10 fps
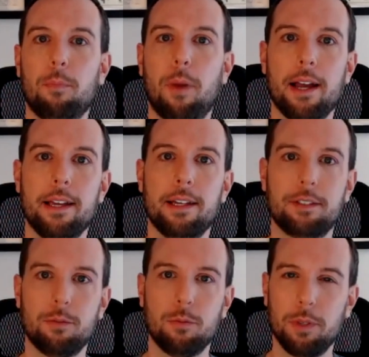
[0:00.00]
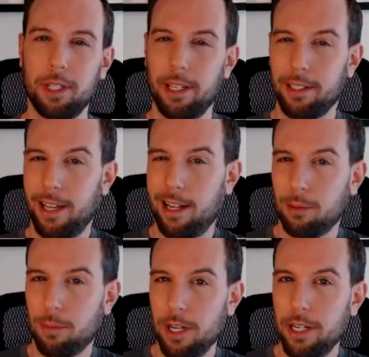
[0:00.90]
bias, we can
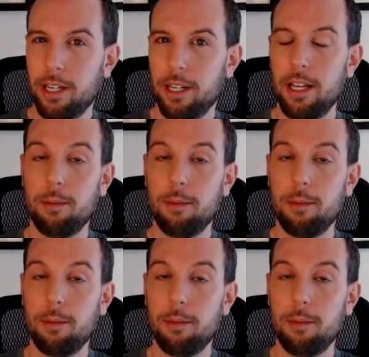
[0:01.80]
calibrate it.